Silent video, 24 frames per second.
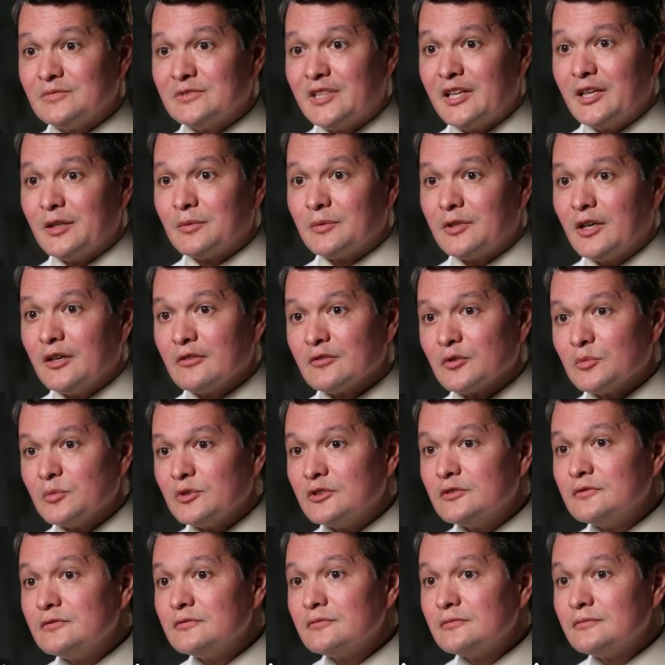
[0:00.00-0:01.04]
Damn
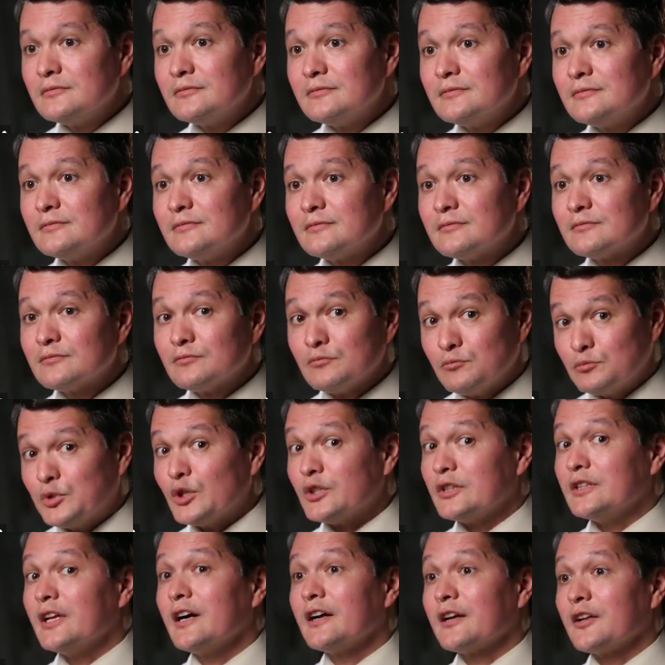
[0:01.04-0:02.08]
government.
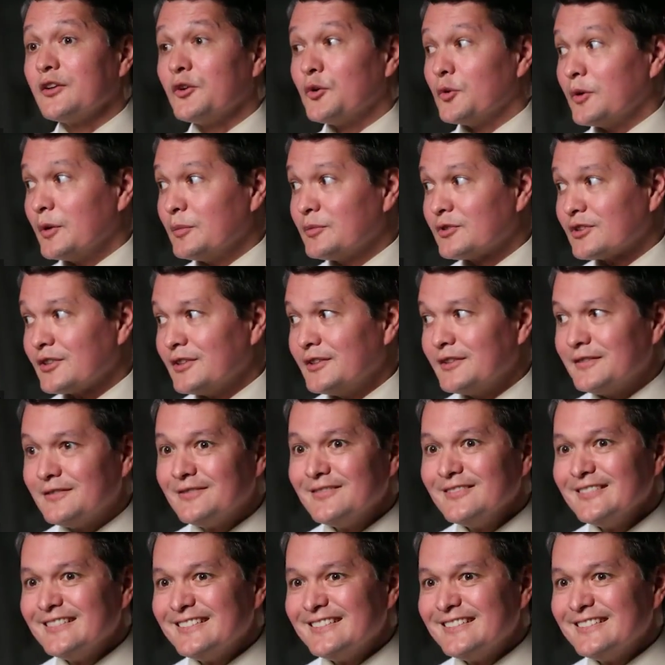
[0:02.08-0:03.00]
Put that on the website.